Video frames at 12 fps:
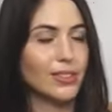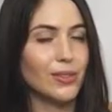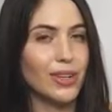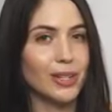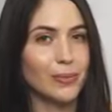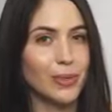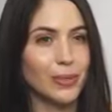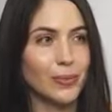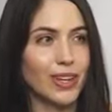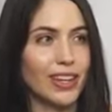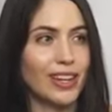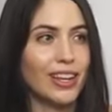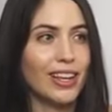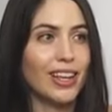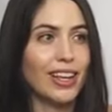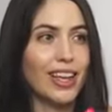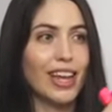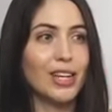3x plus 1,
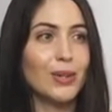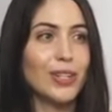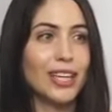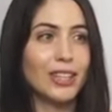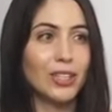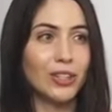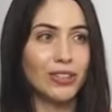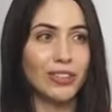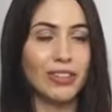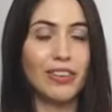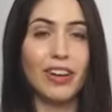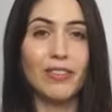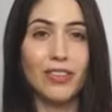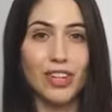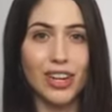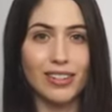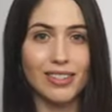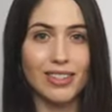and you take the derivative of
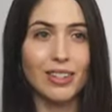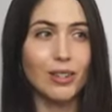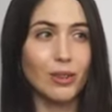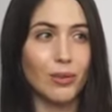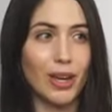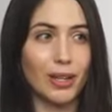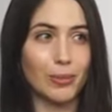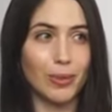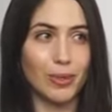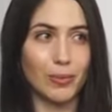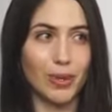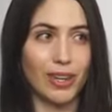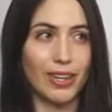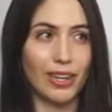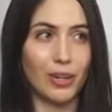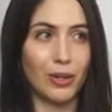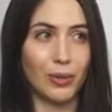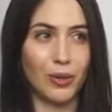just 3x plus 1,
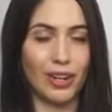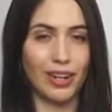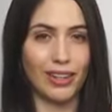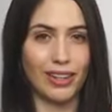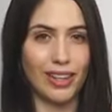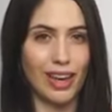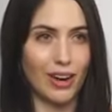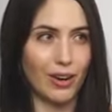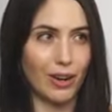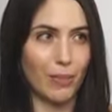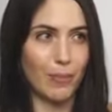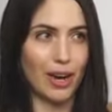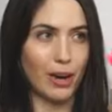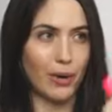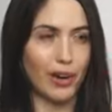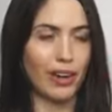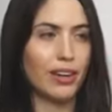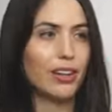ignoring the outer
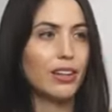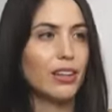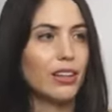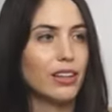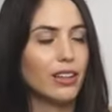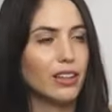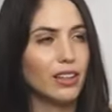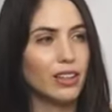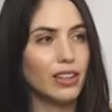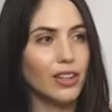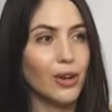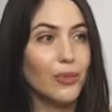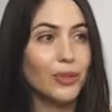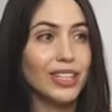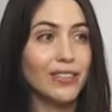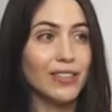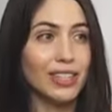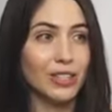power. Hopefully
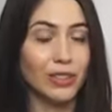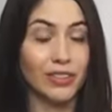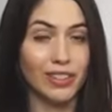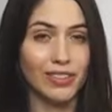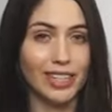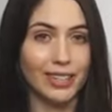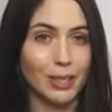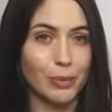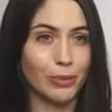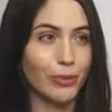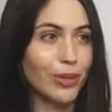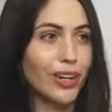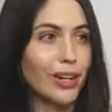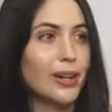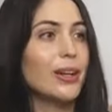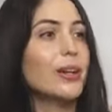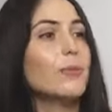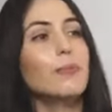you've seen derivatives like this before.
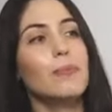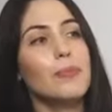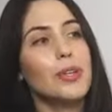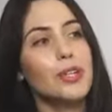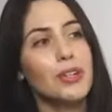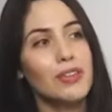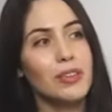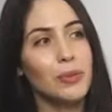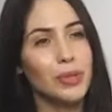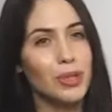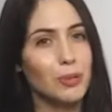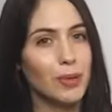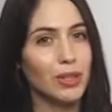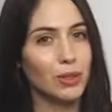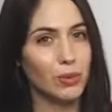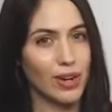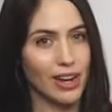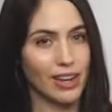The derivative will just be
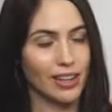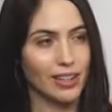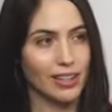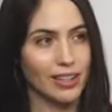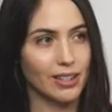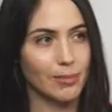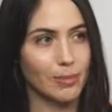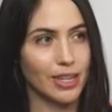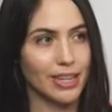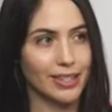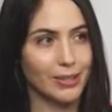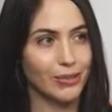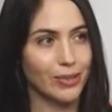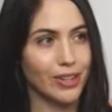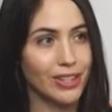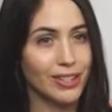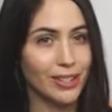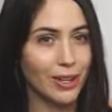3, because for
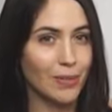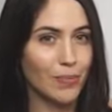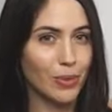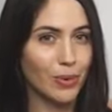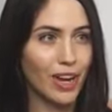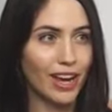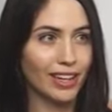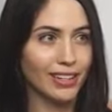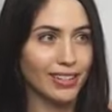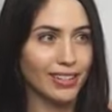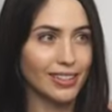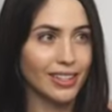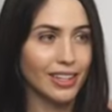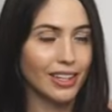this term, 3x,